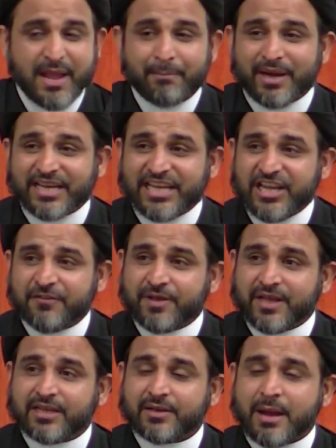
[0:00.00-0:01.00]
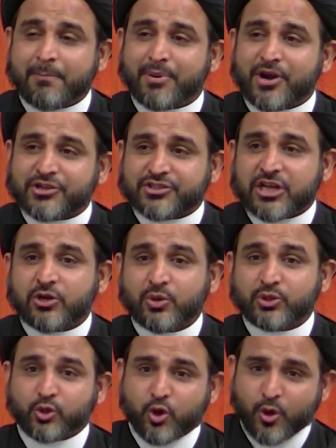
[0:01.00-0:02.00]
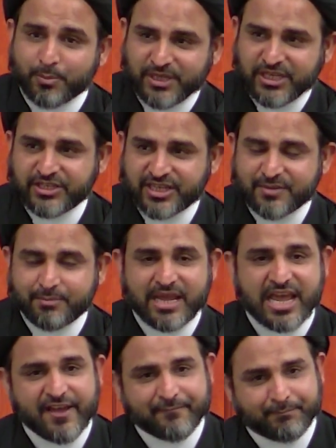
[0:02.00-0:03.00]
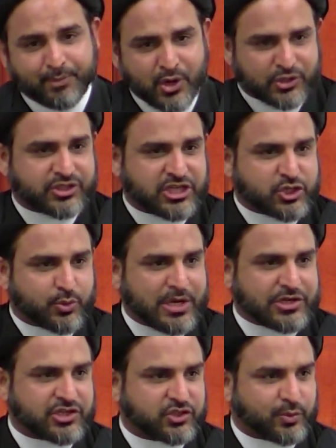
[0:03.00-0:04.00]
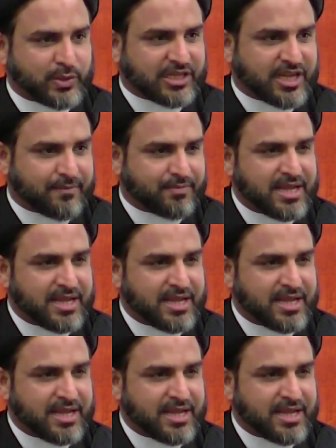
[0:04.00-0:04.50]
But even a person who's obedient may have both situations with him,